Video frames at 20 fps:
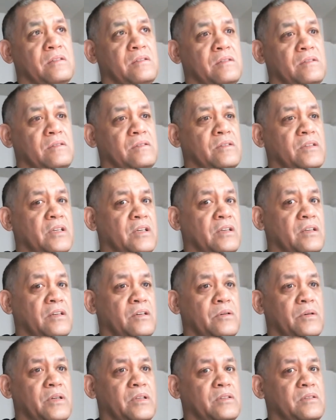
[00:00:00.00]
You can't
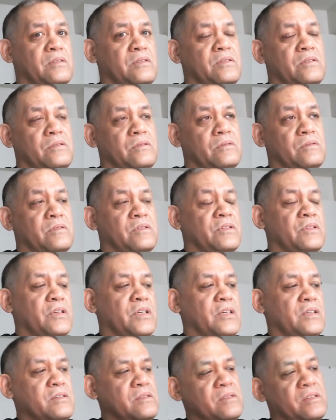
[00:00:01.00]
equate the two. And you
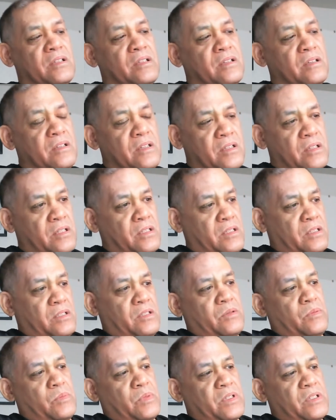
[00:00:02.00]
can't say,
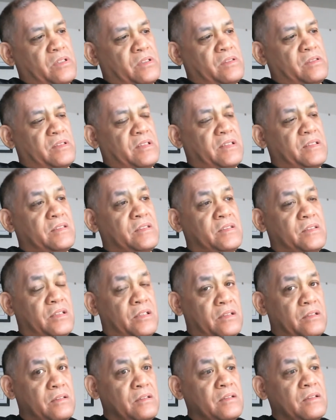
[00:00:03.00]
because they
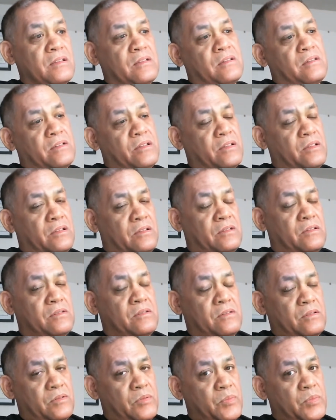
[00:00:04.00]
sinned, they
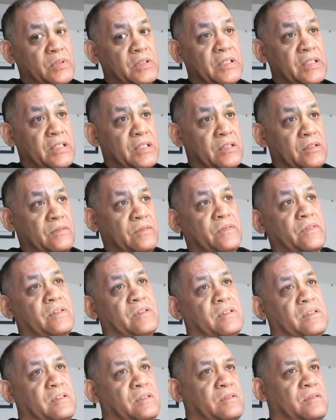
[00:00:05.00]
also believe.
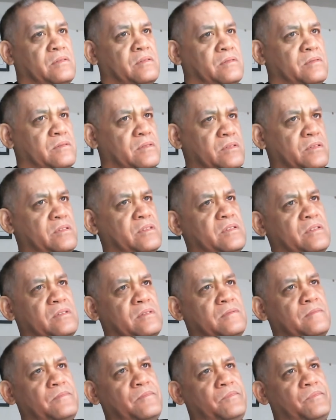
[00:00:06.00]
It's just,
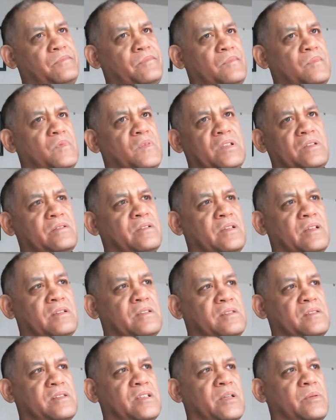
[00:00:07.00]
they're not the
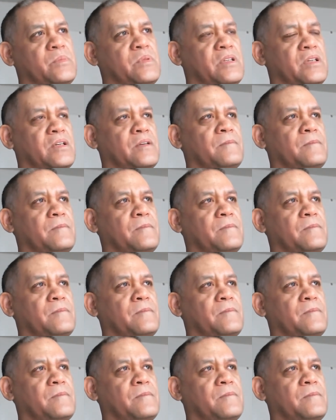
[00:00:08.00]
same thing.